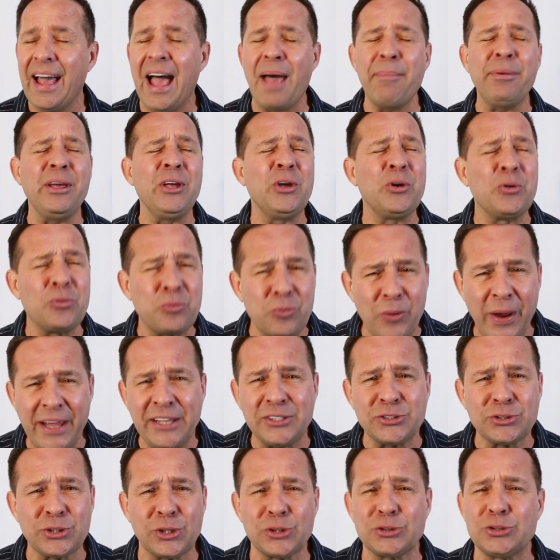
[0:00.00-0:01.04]
I mean,
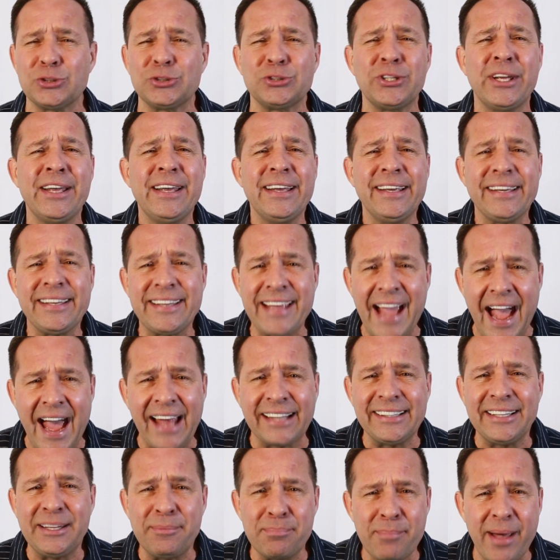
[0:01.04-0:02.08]
great churches,
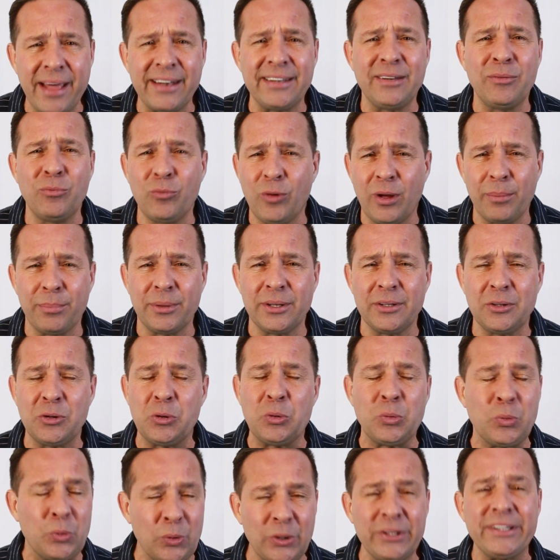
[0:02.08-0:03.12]
godly men and women
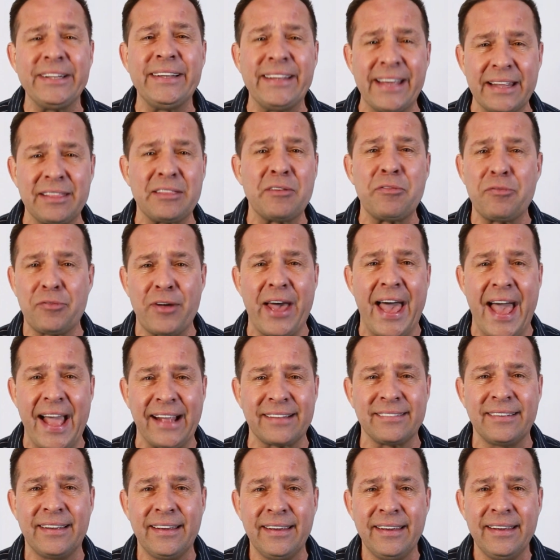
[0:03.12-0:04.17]
who really get the
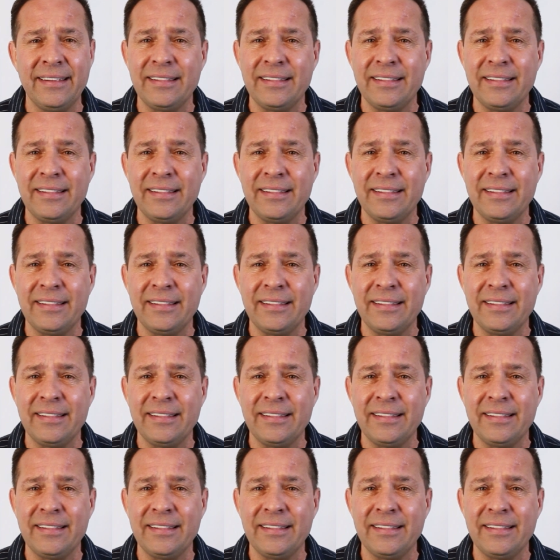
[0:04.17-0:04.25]
fact